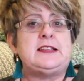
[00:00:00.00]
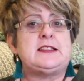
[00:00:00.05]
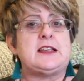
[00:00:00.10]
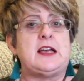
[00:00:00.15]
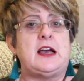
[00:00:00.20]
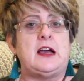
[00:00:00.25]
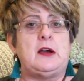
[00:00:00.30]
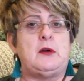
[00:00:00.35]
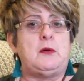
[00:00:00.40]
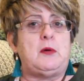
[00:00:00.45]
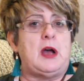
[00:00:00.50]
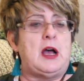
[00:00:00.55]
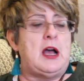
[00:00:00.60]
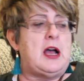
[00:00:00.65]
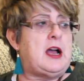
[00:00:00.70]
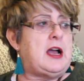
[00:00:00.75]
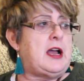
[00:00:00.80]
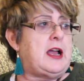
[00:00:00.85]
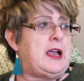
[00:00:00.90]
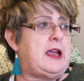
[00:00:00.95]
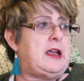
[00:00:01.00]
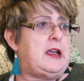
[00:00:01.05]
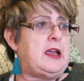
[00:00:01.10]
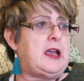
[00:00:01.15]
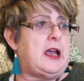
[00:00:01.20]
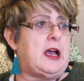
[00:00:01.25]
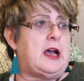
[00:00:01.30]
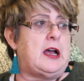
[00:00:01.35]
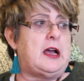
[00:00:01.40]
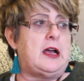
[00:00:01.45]
So
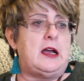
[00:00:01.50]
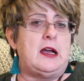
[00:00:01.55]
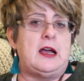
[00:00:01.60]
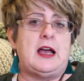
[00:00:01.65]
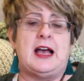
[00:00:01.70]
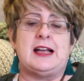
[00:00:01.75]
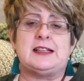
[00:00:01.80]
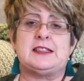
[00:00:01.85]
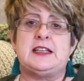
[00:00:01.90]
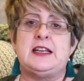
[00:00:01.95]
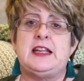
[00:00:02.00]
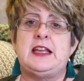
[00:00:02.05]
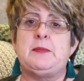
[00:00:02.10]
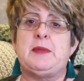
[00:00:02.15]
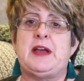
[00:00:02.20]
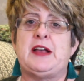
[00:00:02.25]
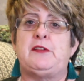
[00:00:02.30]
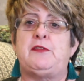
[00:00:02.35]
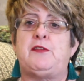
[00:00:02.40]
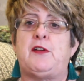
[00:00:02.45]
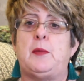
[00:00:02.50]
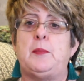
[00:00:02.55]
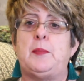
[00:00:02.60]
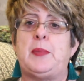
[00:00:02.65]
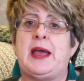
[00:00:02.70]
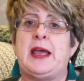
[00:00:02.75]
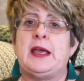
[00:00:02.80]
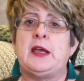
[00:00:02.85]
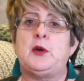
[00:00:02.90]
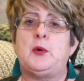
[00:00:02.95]
I uh, had an email from
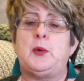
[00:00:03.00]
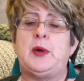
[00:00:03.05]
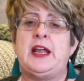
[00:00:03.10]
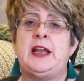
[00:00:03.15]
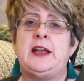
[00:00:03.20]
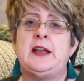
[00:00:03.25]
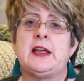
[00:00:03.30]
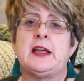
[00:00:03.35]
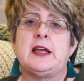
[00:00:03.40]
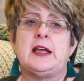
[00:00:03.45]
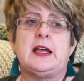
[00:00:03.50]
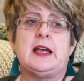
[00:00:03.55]
Penguin